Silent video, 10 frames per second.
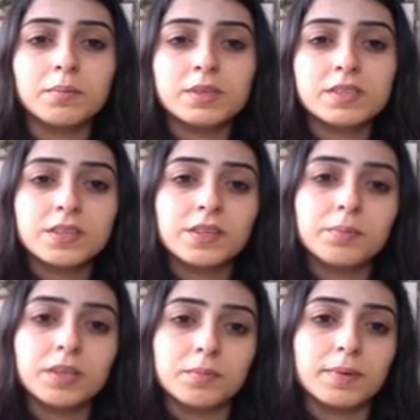Mr.
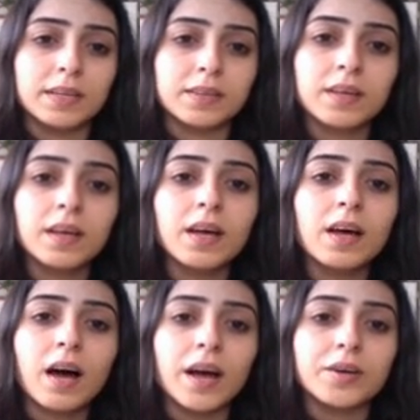Miliband,
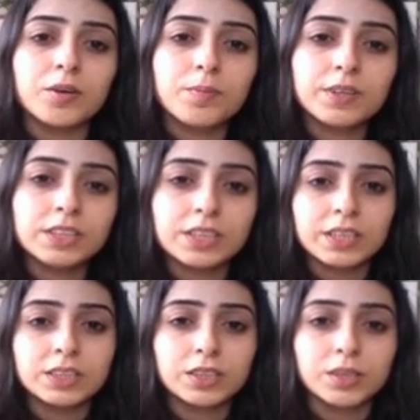I hope the
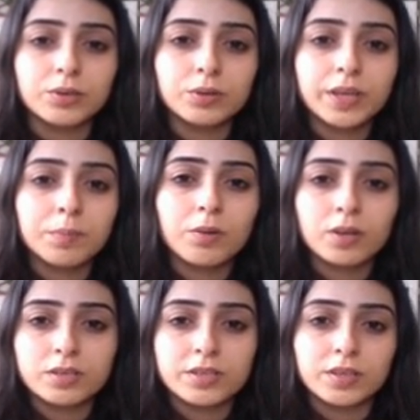change in UK
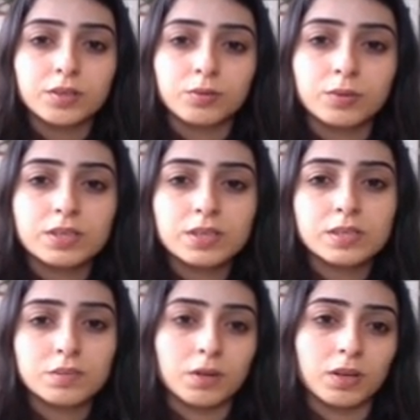policy towards
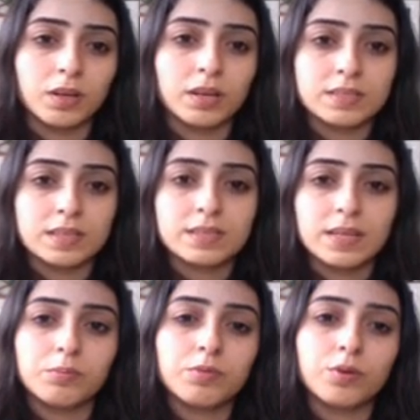Hezbollah is a
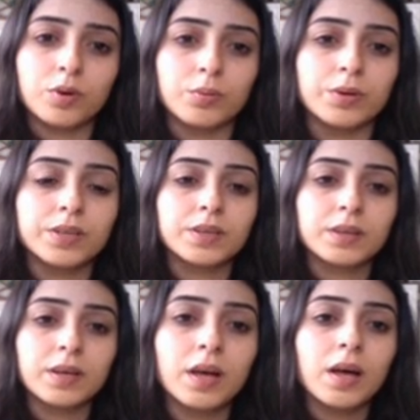step forward.
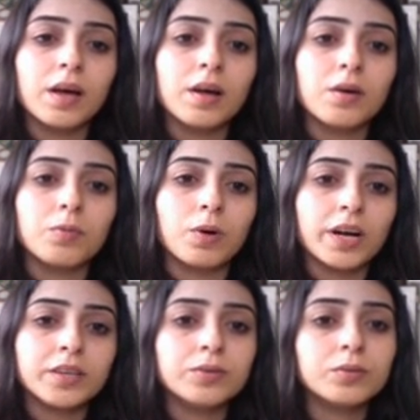
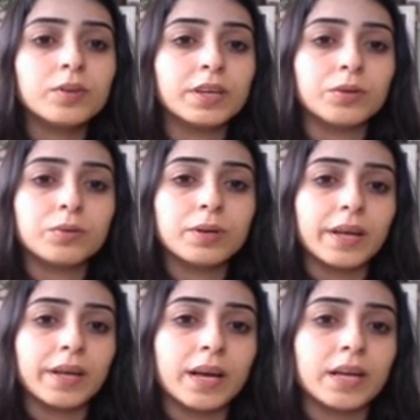Why do the
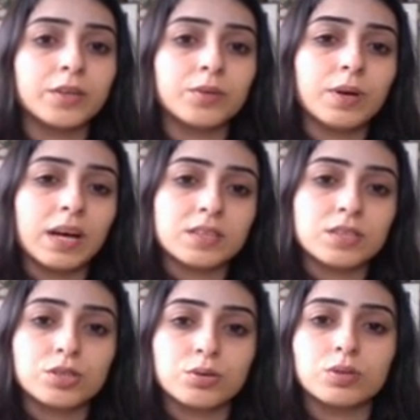UK and
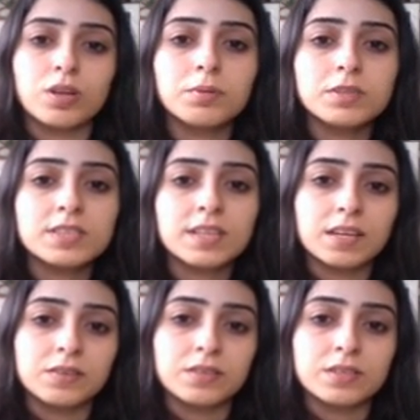US show double
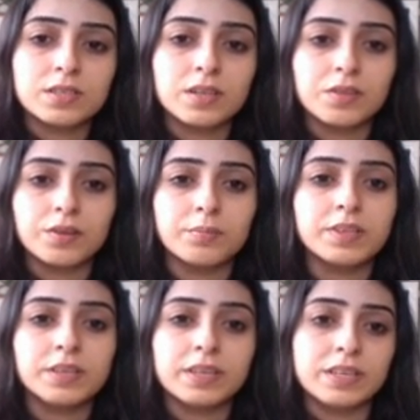standards in their
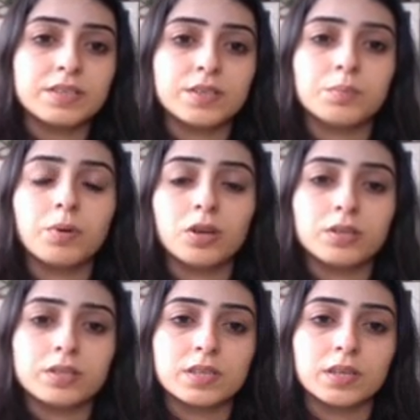Middle Eastern
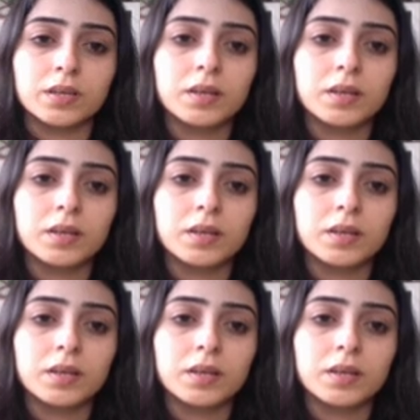policy?